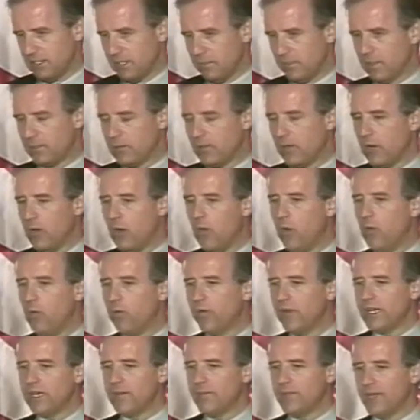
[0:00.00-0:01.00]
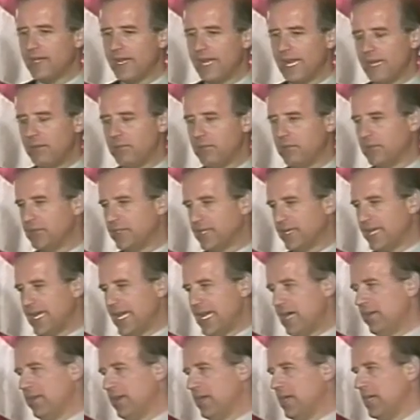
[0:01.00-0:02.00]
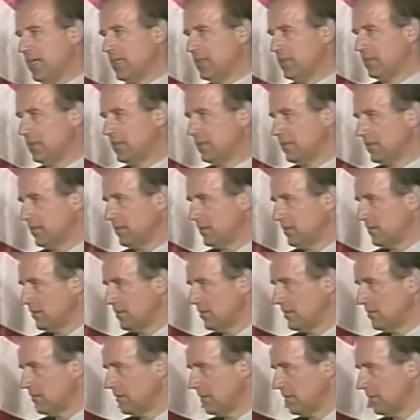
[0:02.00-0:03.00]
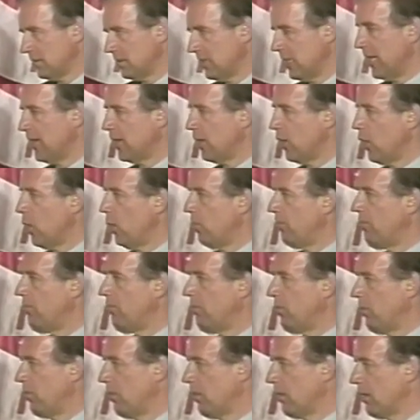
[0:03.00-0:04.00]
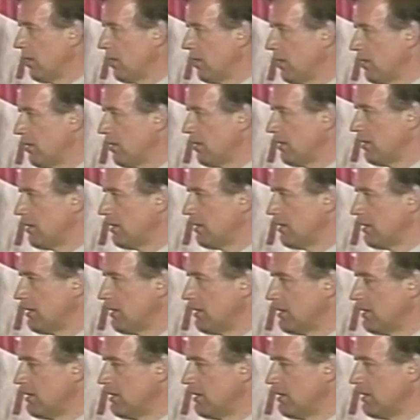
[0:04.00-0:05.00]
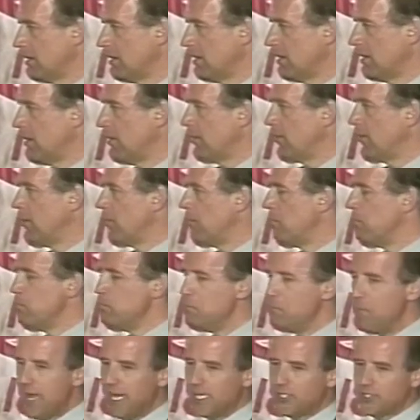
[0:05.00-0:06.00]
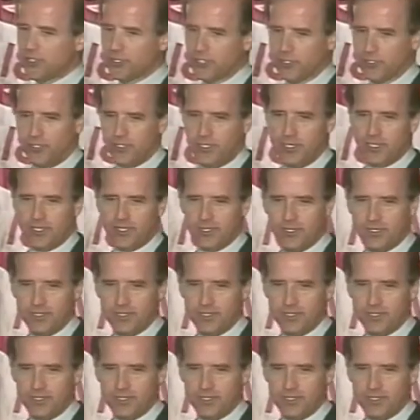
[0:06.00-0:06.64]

we will only be able to count on and hope for the measured